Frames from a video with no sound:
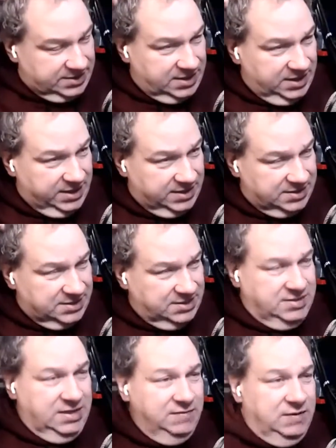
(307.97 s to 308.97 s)
think
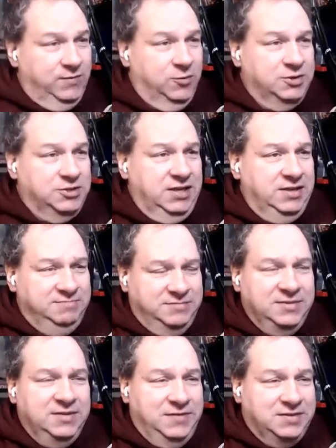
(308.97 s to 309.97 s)
it's TV 14
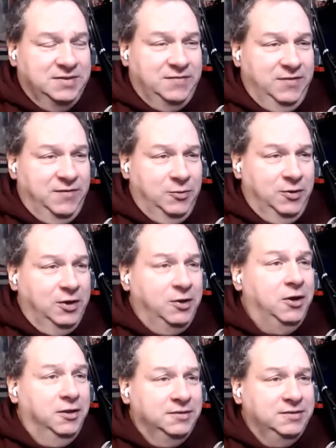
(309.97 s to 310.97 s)
if I
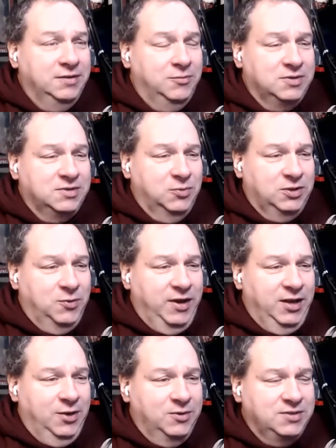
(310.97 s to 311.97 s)
recall. That was what the
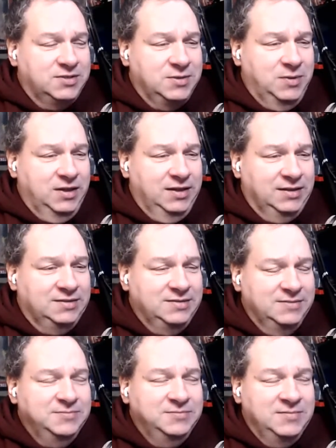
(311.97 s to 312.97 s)
rating was, something like.
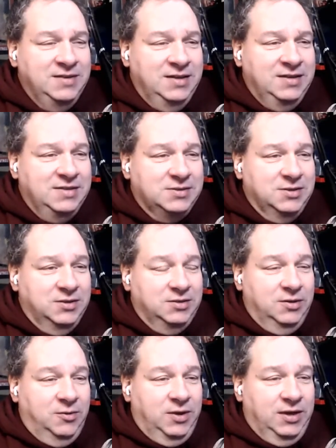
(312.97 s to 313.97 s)
Yeah. So
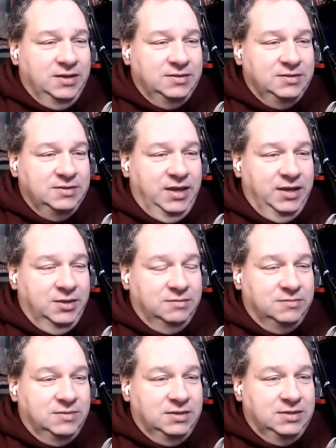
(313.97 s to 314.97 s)
you want
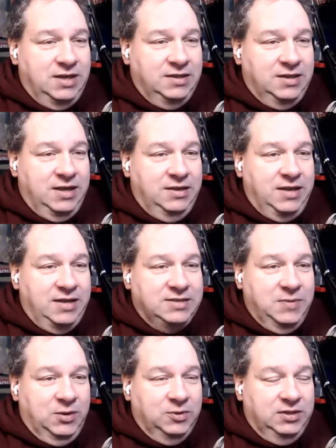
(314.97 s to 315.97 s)
to not
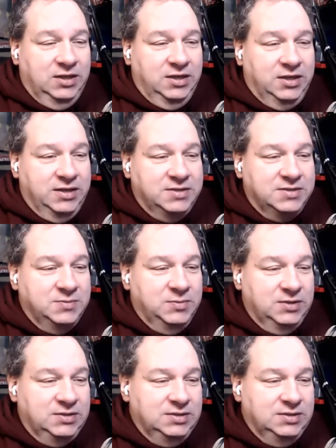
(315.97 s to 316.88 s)
something with the young kids, but